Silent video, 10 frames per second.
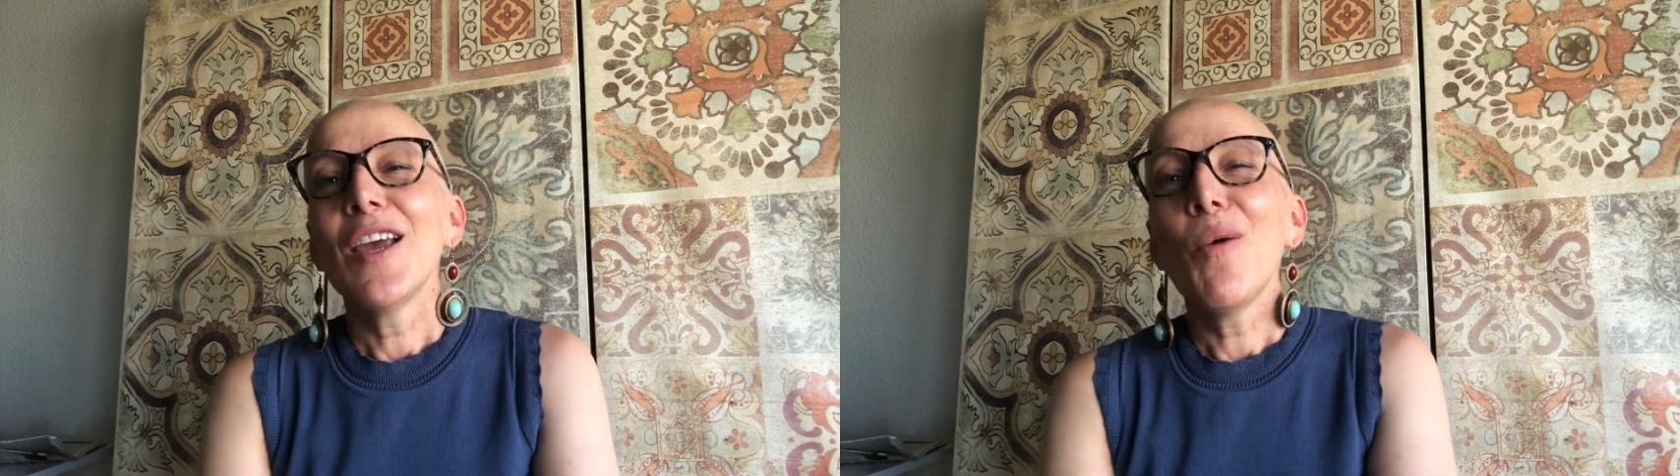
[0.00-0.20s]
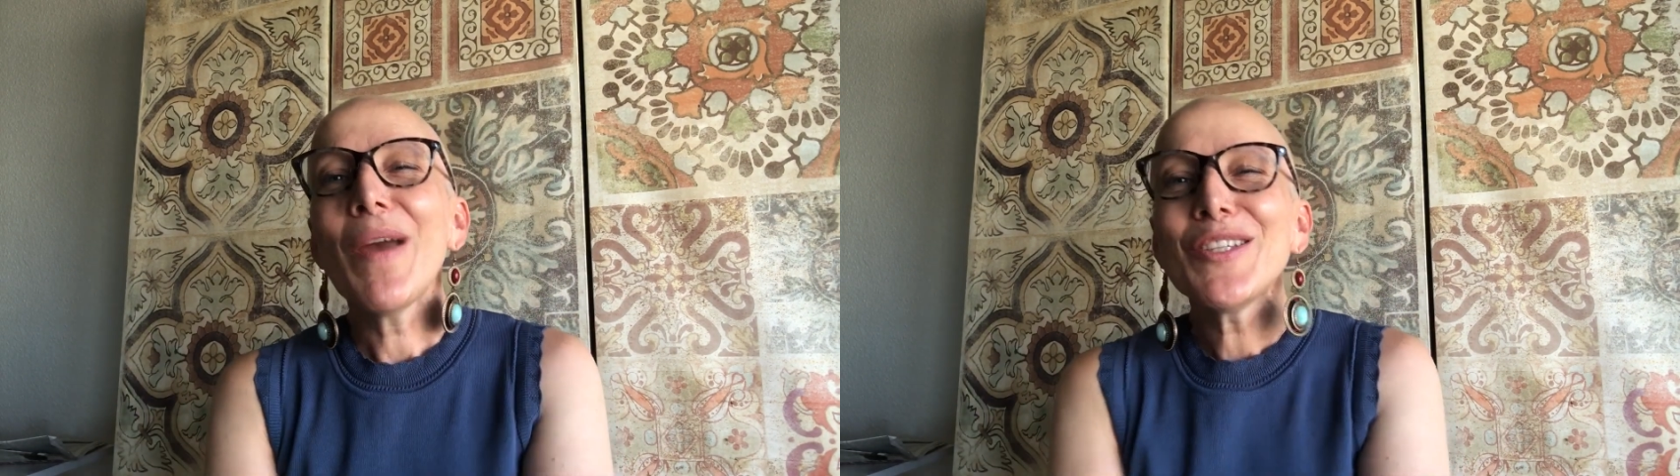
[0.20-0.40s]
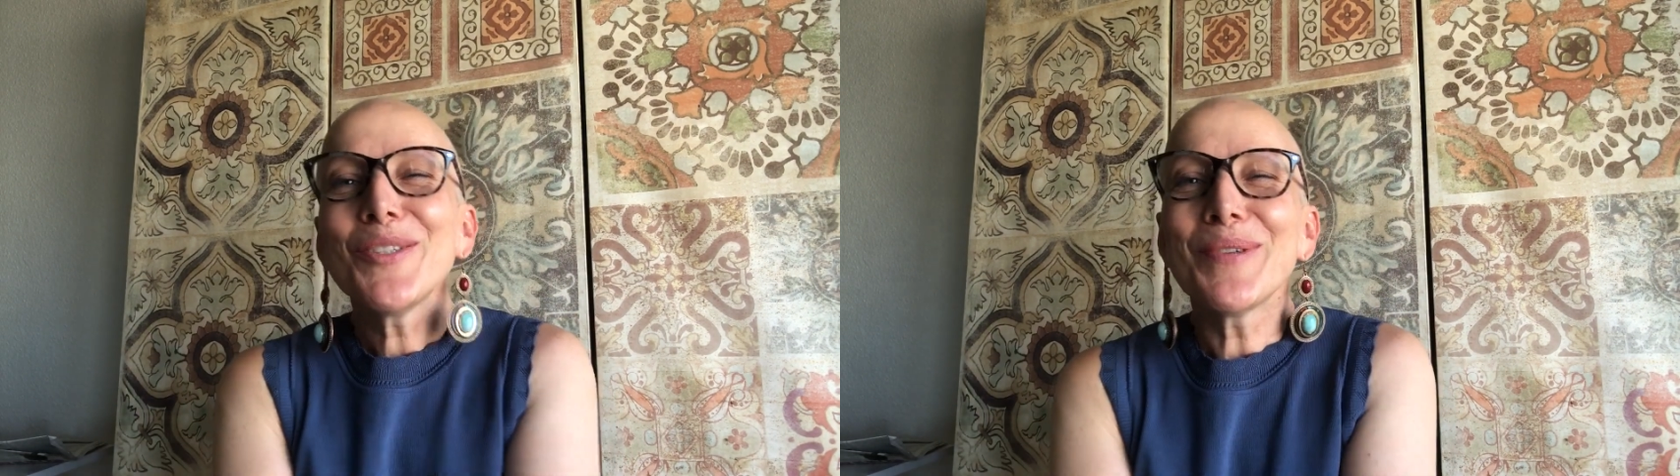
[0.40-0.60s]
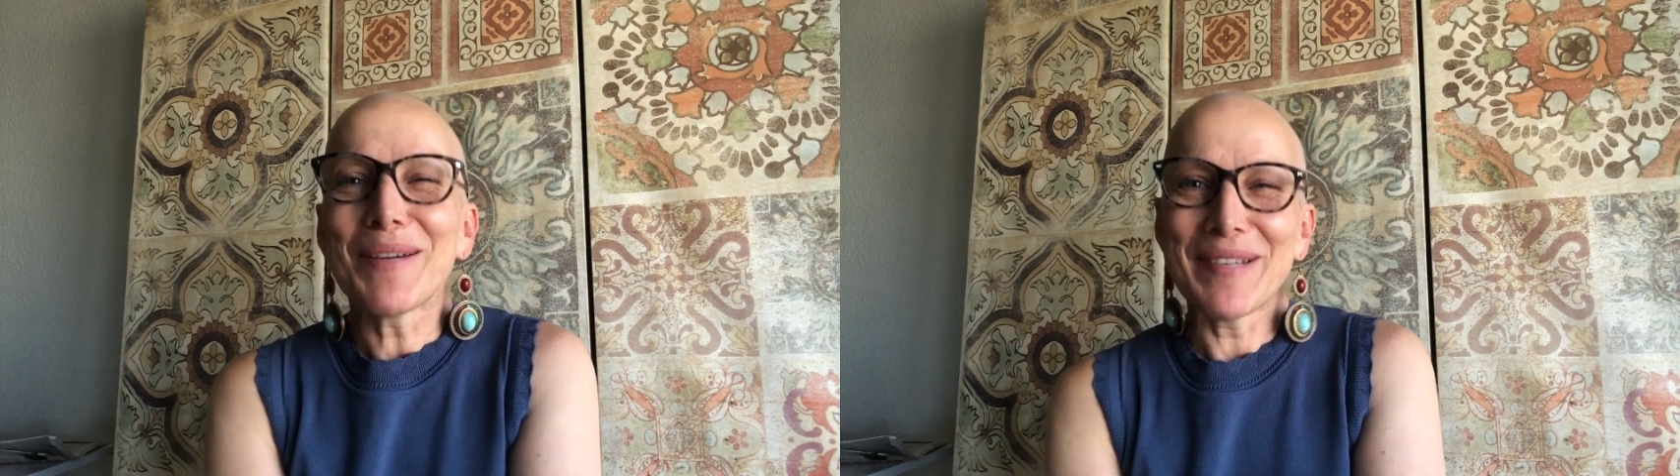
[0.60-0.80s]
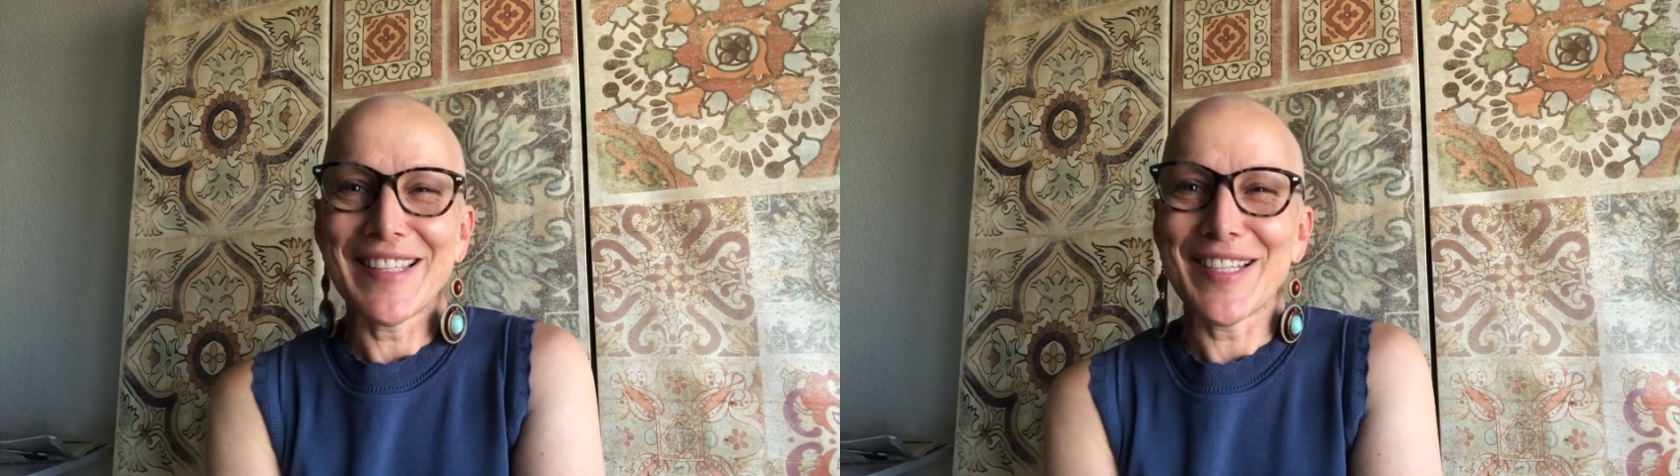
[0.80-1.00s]
Why
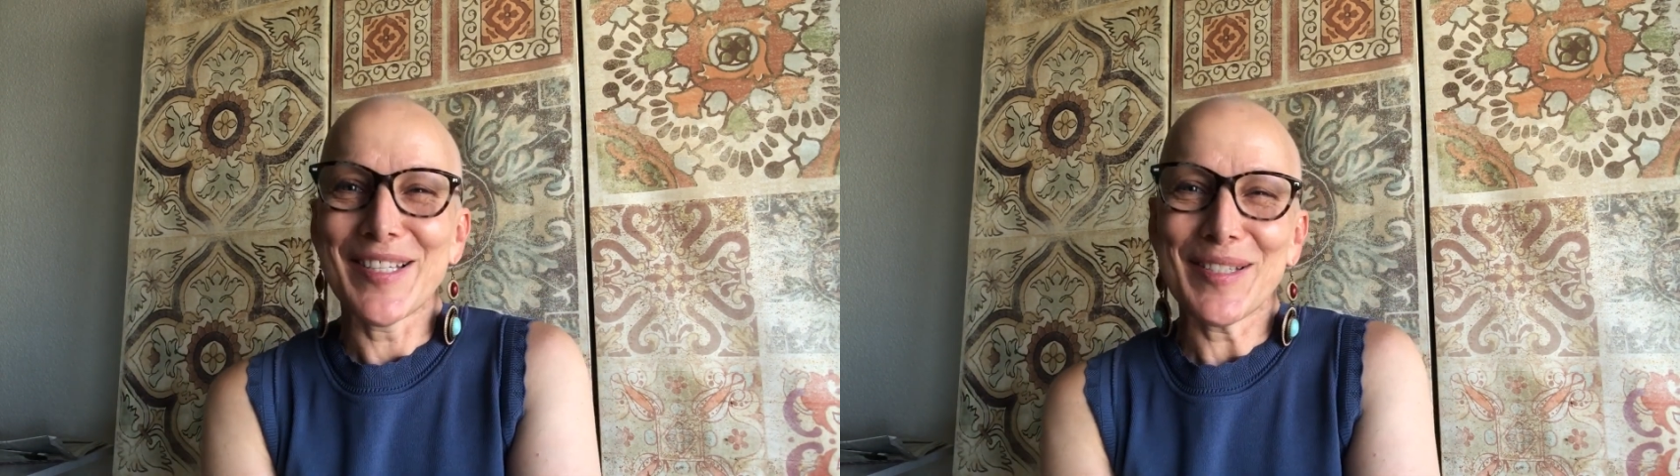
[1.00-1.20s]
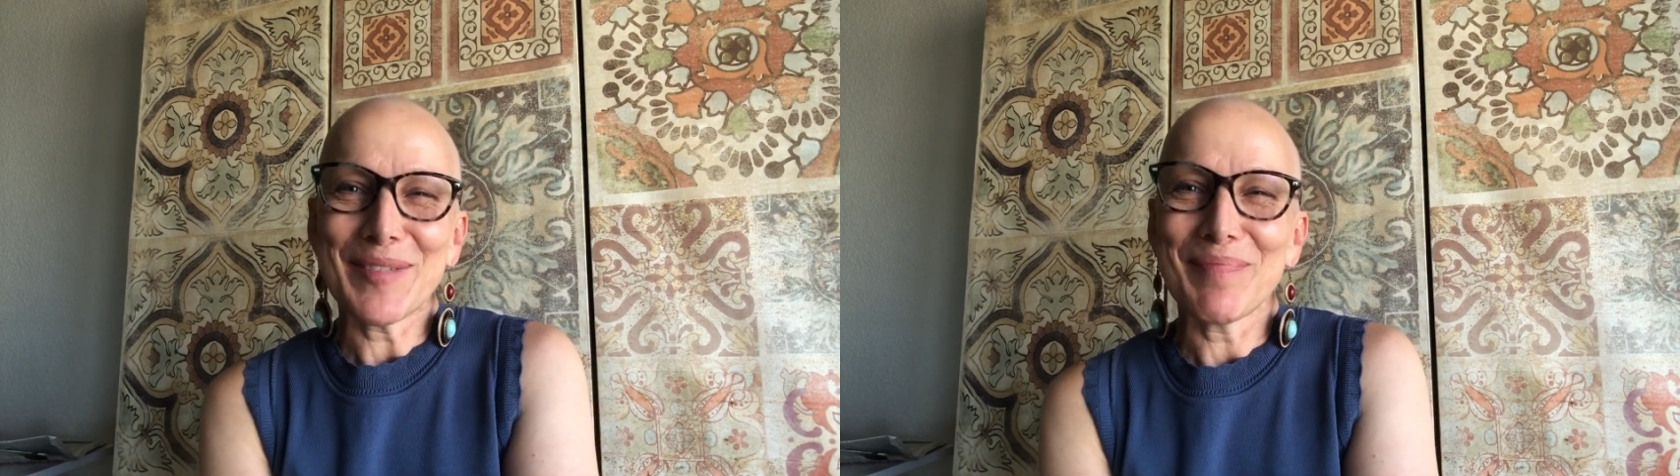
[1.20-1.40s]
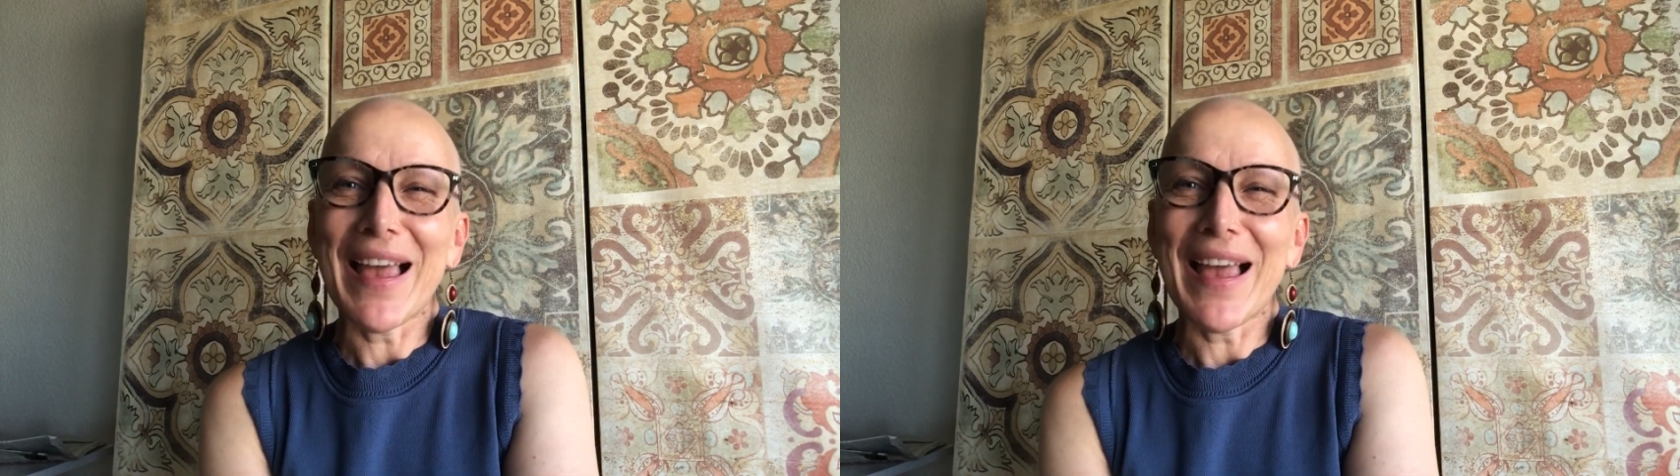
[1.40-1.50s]
2-hour sessions?